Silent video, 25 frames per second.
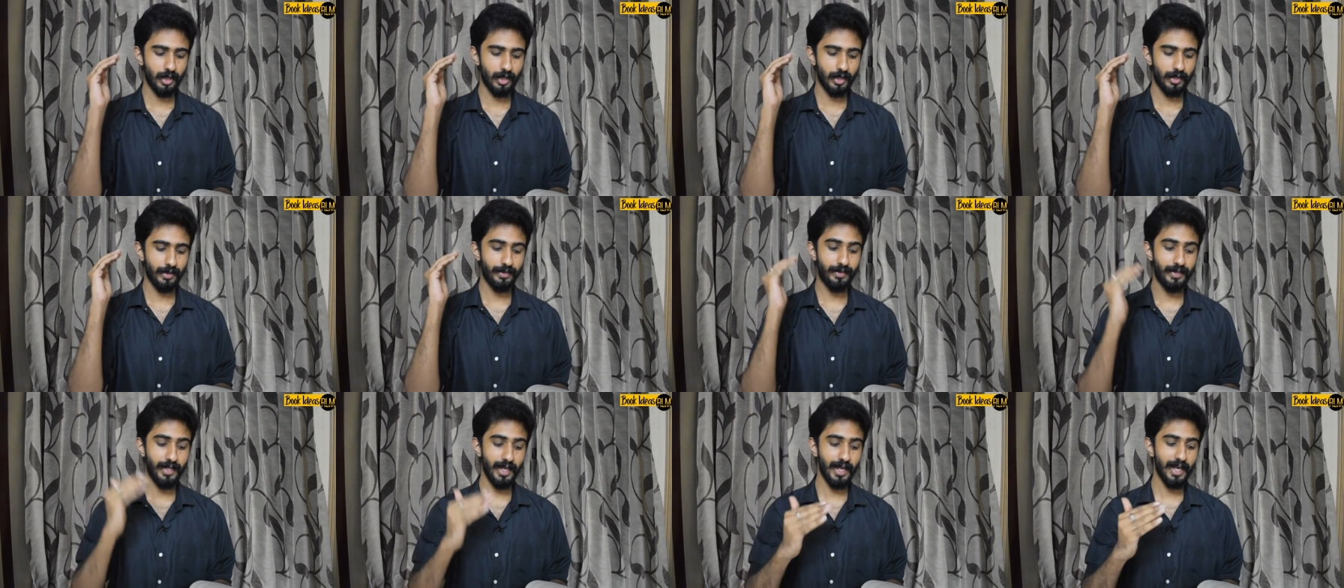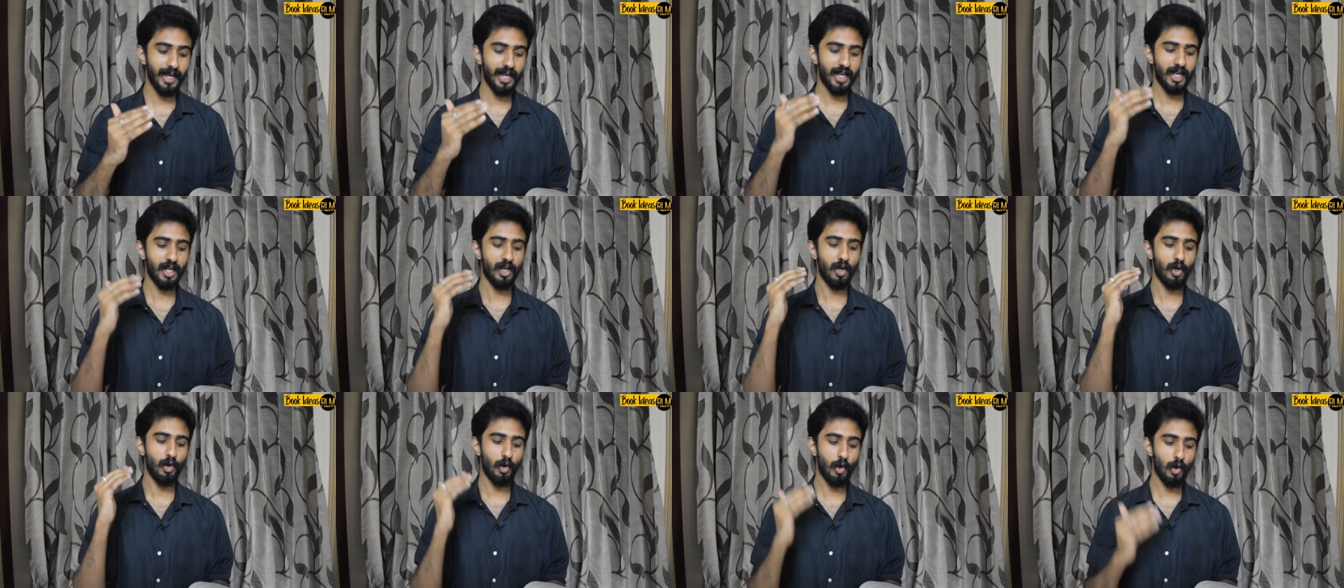
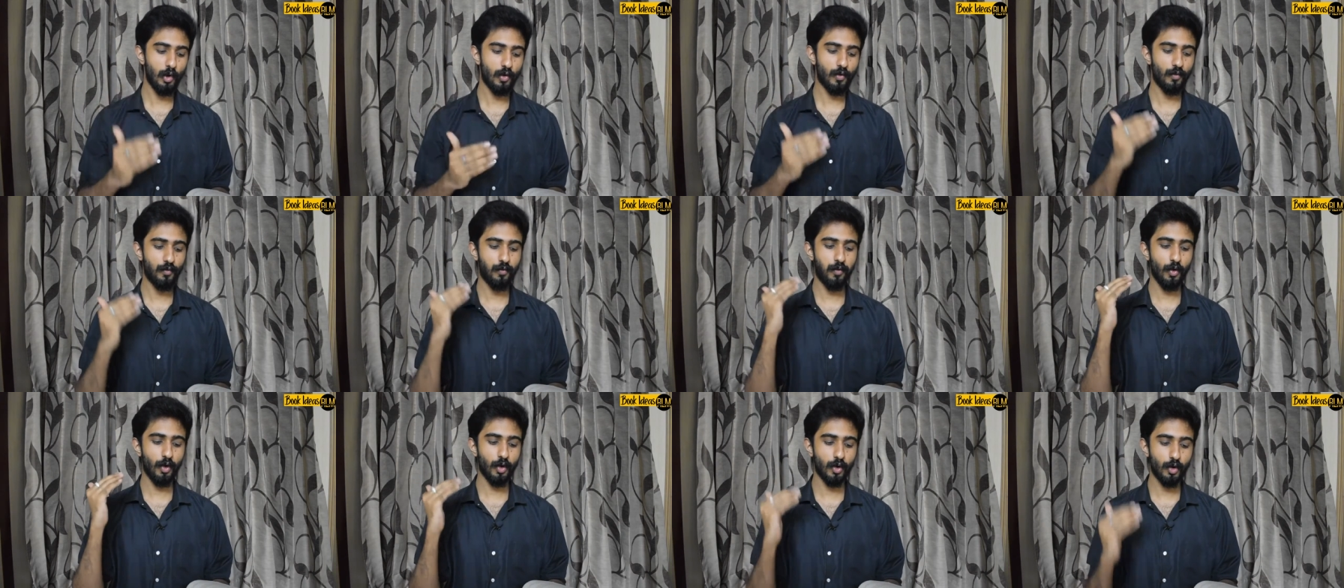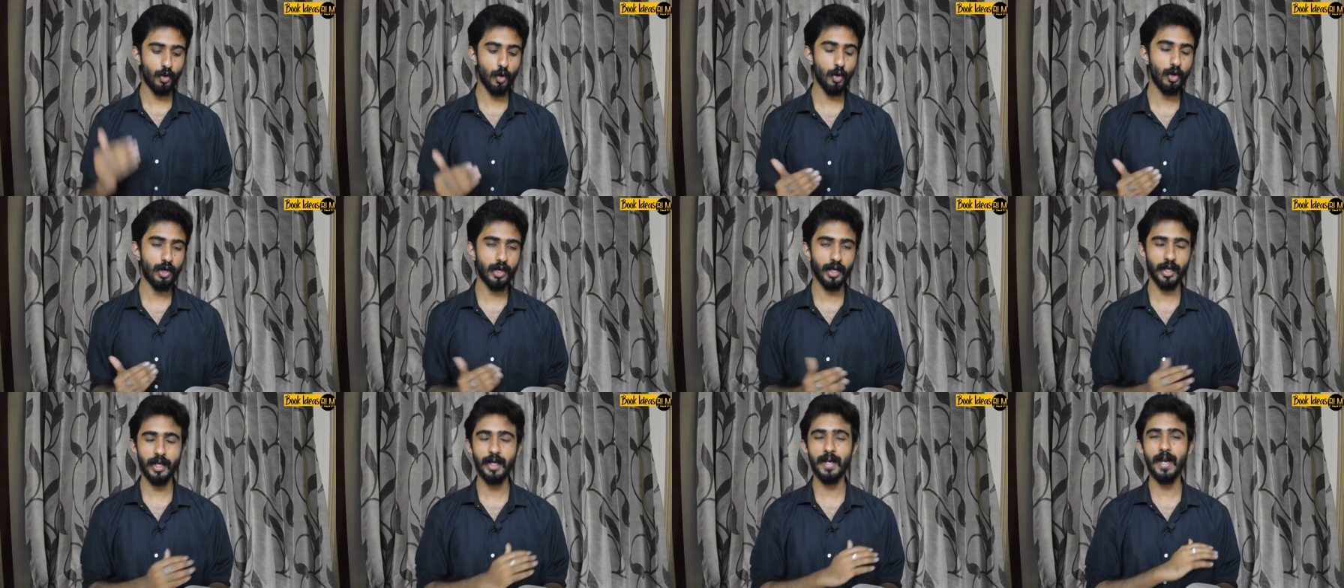They look for
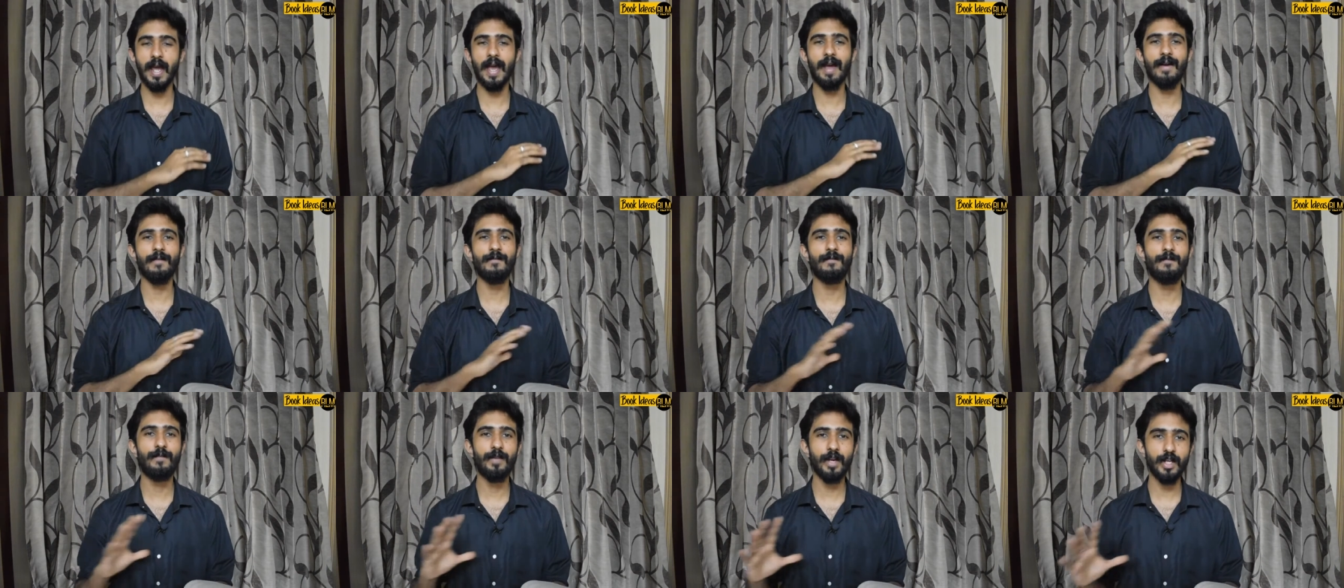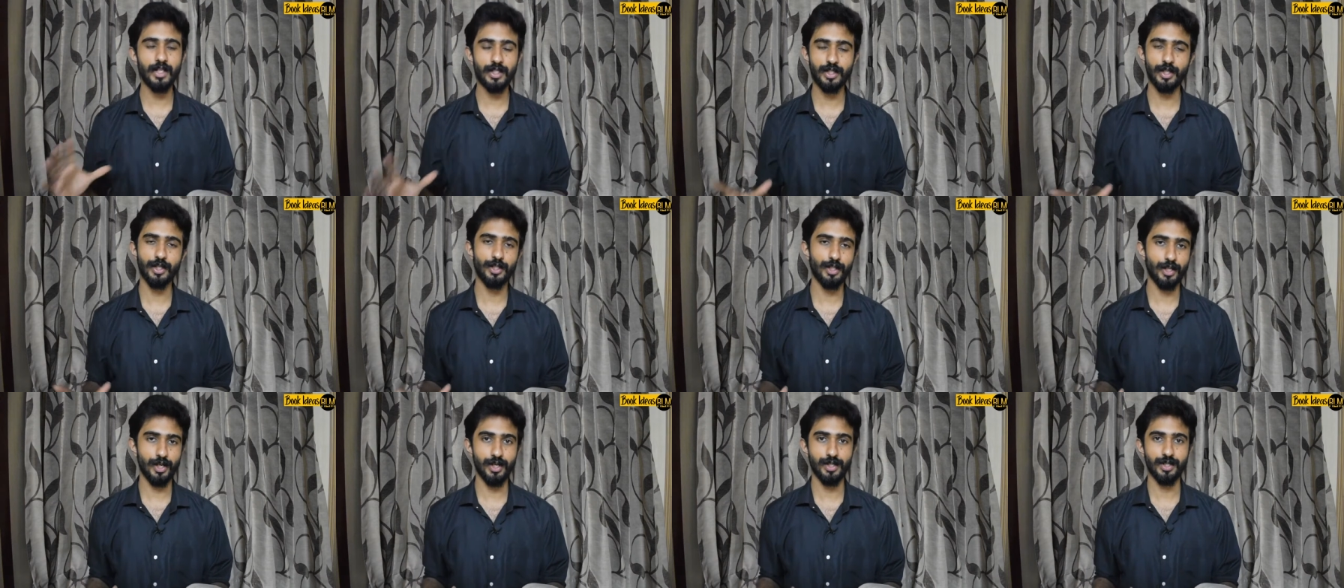good in every
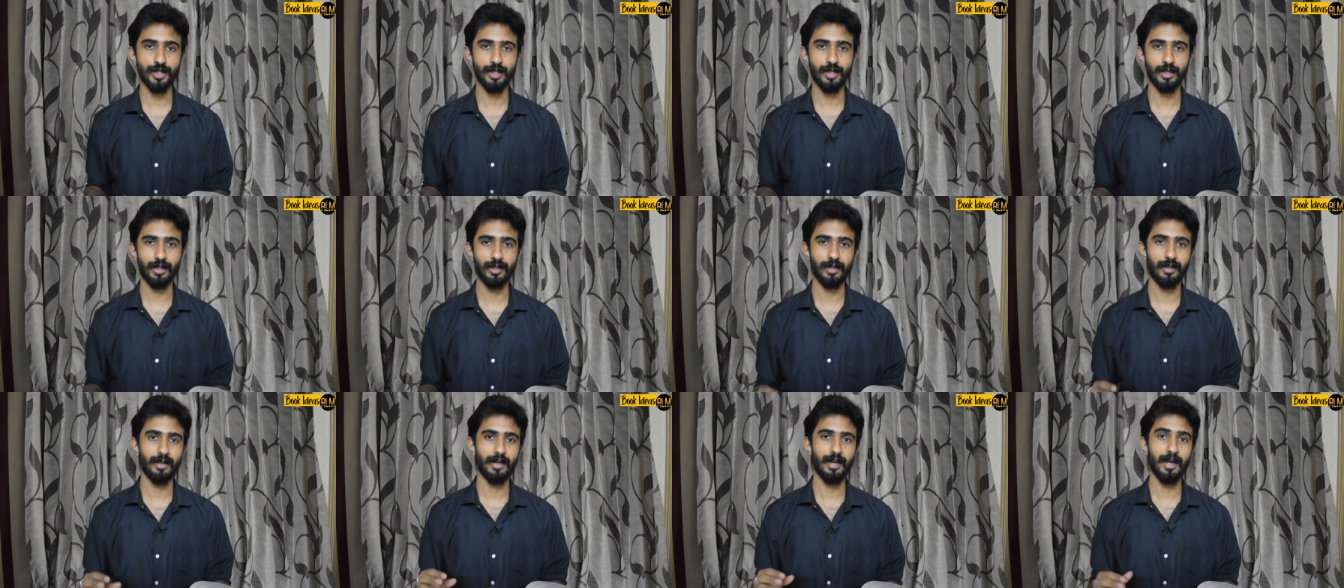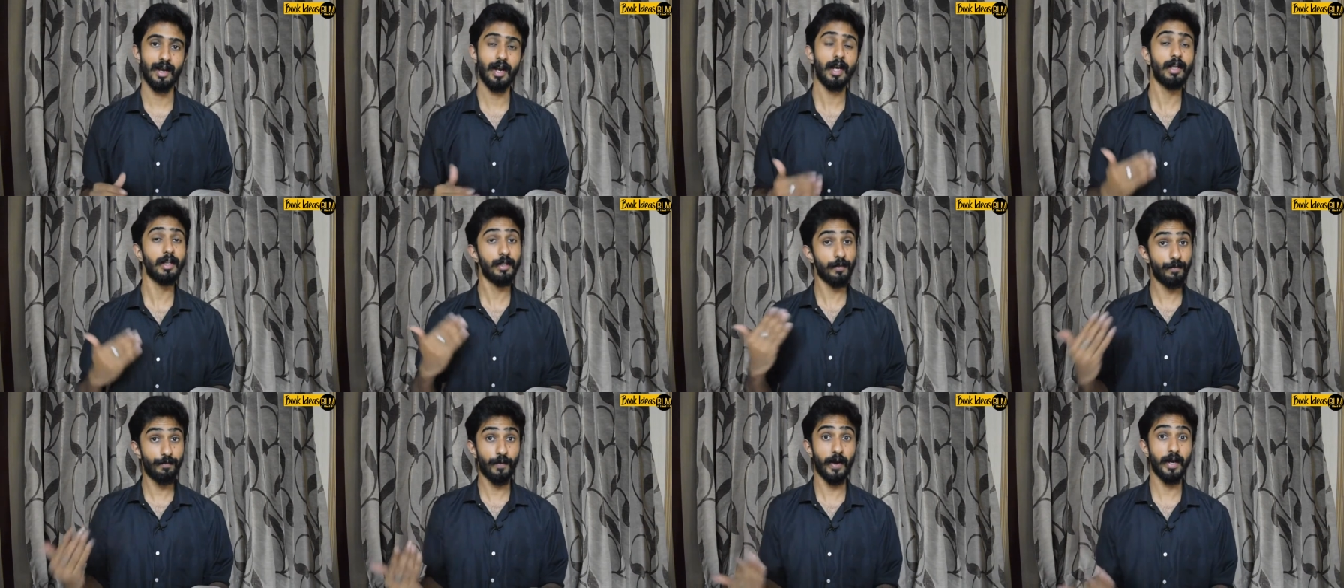situation
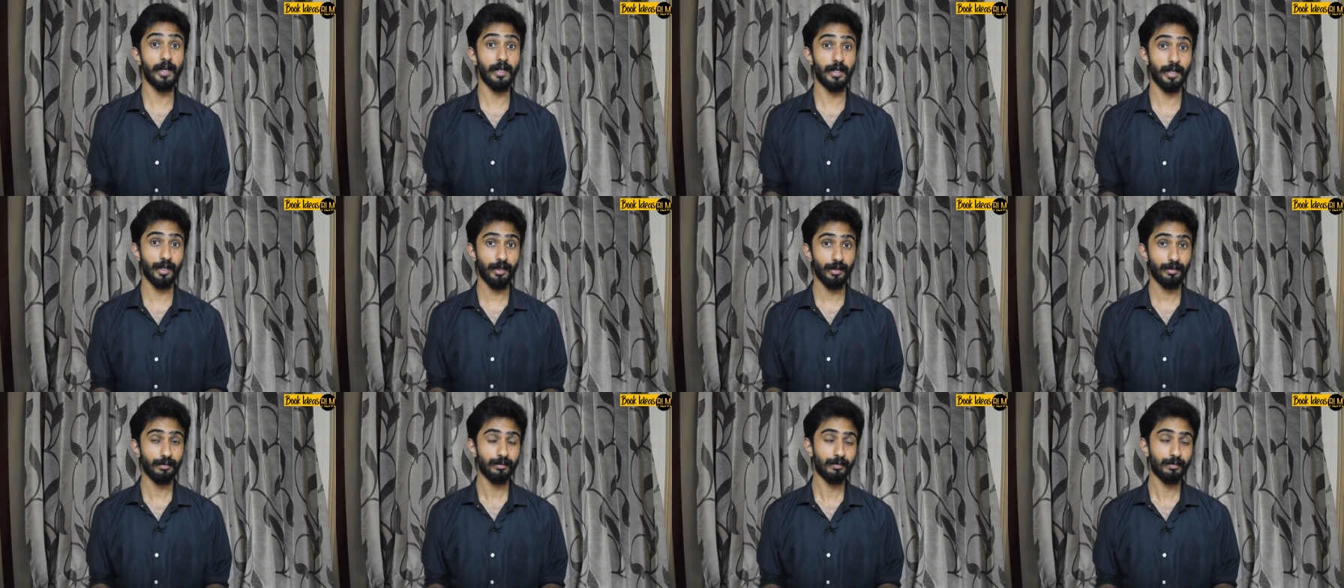and they find it.